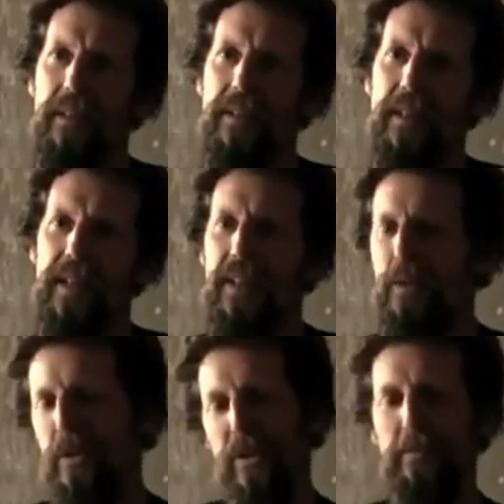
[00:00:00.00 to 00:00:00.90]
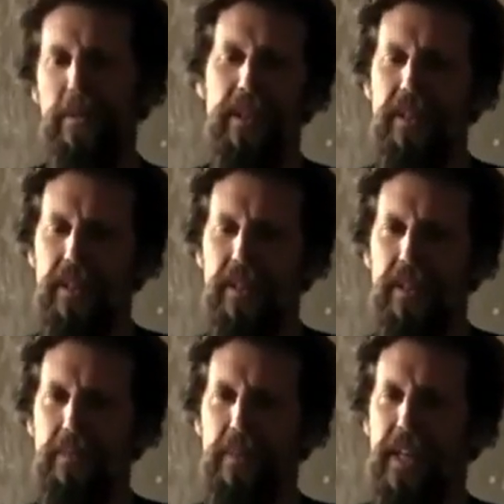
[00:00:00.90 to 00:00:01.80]
taking the bottom part,
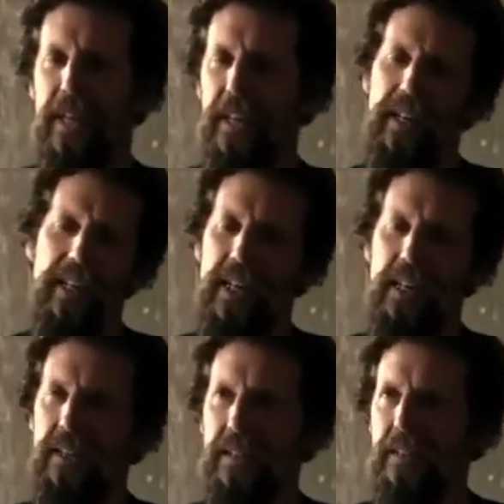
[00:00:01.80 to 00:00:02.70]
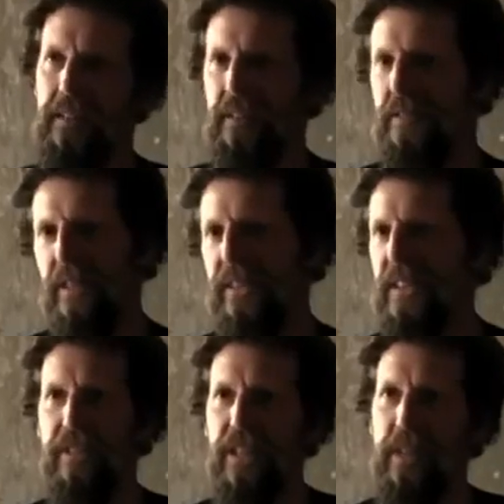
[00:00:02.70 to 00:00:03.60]
making a, a cut of various
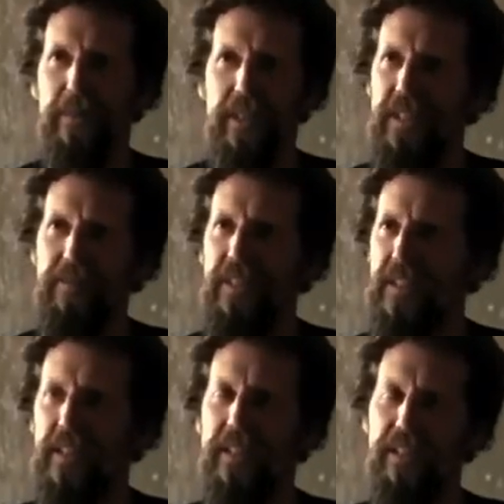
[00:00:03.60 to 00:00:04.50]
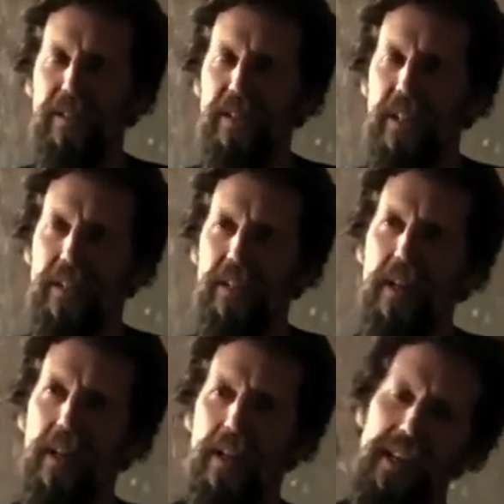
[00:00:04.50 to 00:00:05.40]
different shapes, there's different styles of doing it,
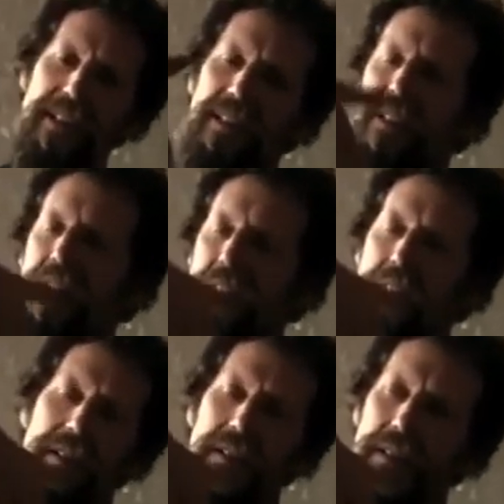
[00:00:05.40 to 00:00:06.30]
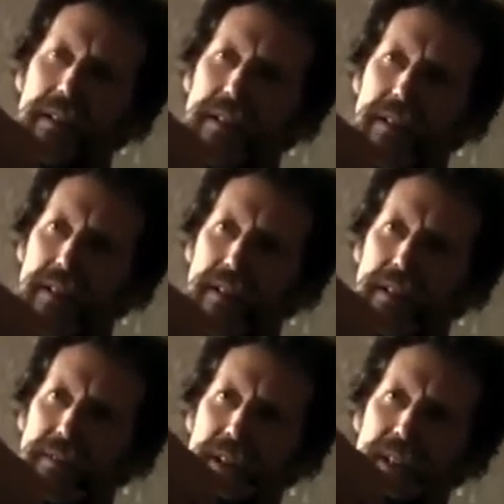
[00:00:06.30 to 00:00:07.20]
inserting
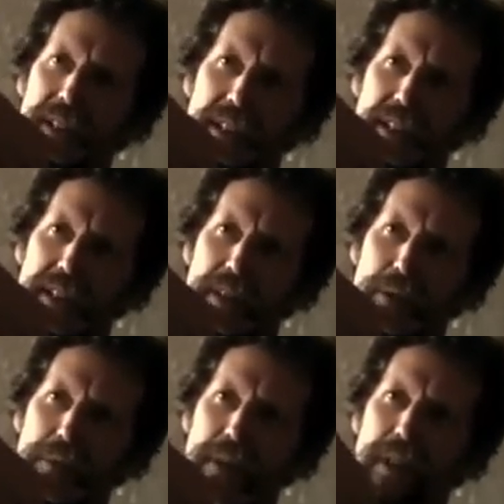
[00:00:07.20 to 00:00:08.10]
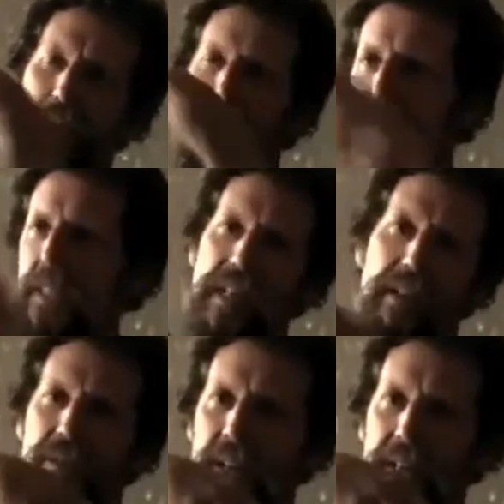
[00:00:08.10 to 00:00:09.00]
the variety at the top, binding it
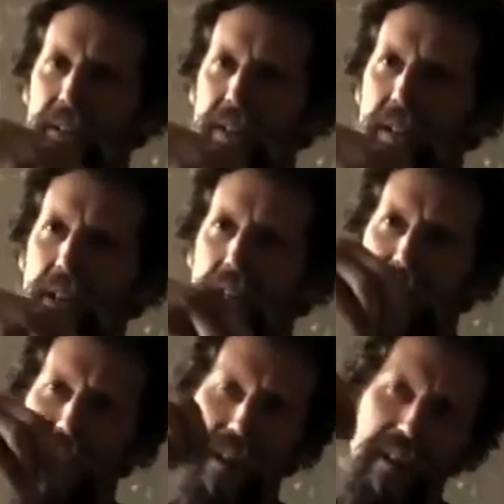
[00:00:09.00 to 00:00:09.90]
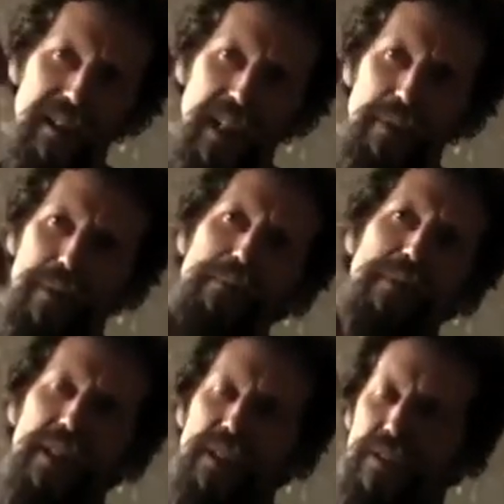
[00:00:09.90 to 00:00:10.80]
round so the sap can
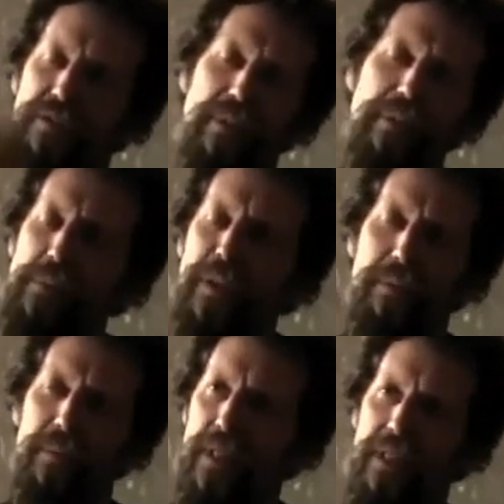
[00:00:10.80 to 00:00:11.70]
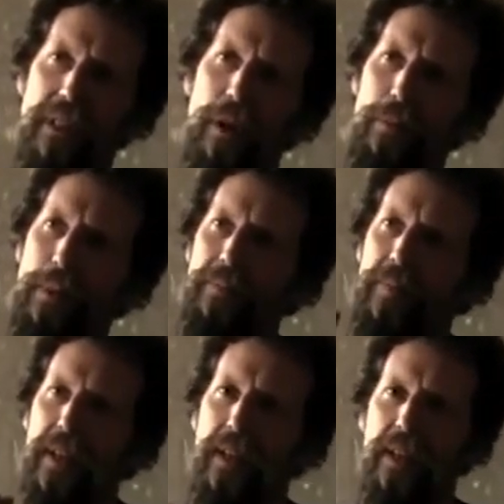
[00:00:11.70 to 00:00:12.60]
pass from the bottom to the top.
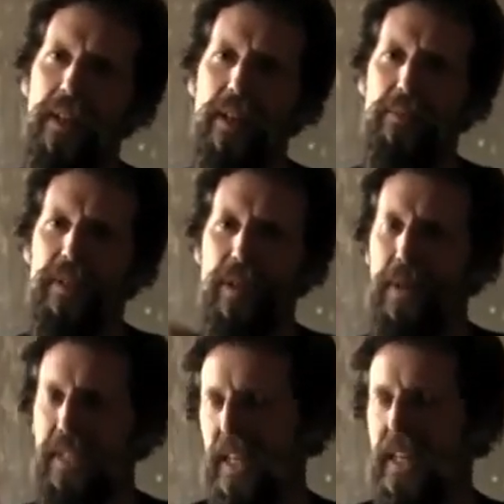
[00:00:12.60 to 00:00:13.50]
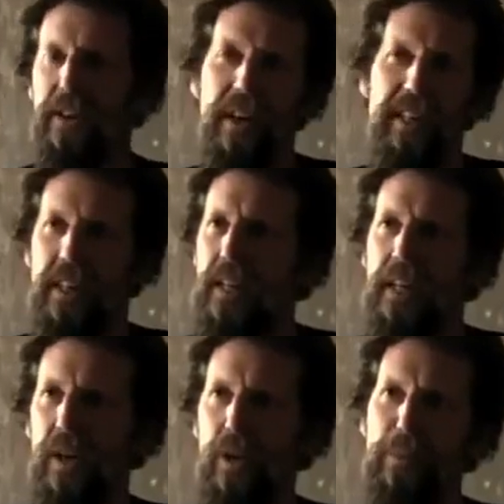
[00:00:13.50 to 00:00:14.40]
Um, so basically creating a, a
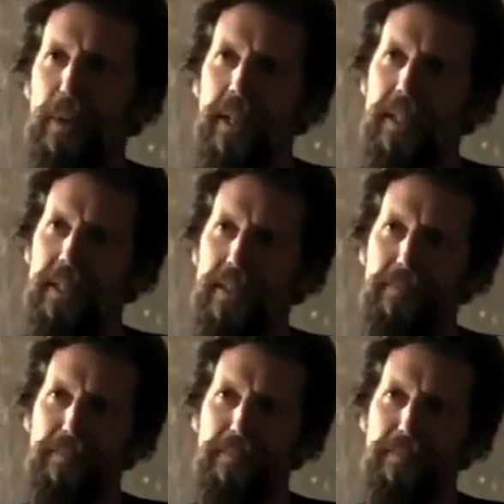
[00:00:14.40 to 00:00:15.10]
whole plant.